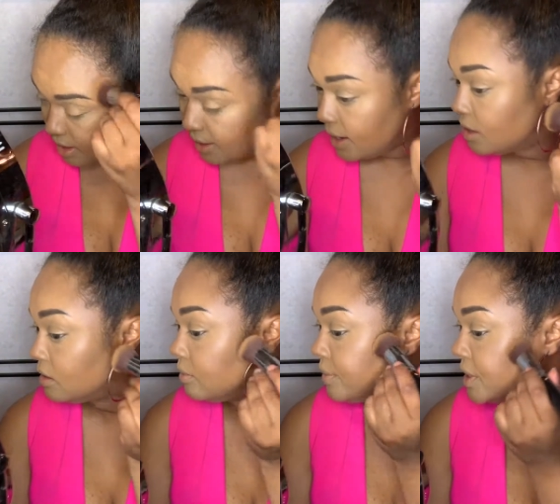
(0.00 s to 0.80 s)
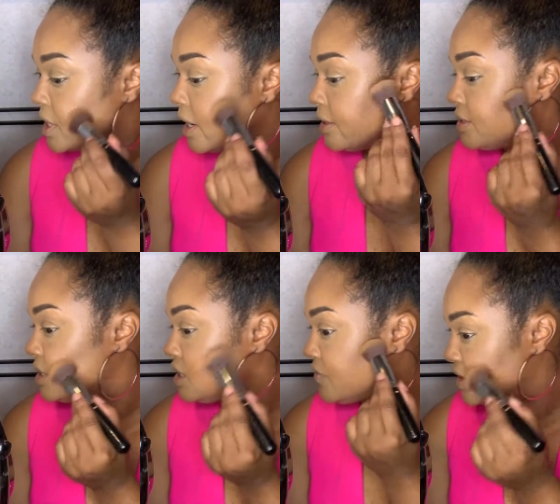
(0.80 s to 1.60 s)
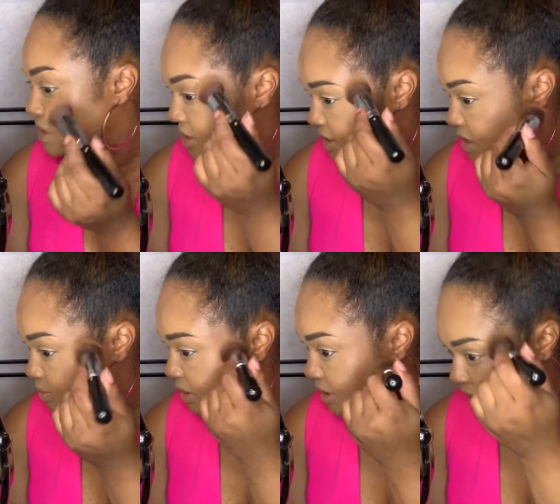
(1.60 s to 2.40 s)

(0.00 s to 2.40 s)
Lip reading: And because these Fenty sticks blended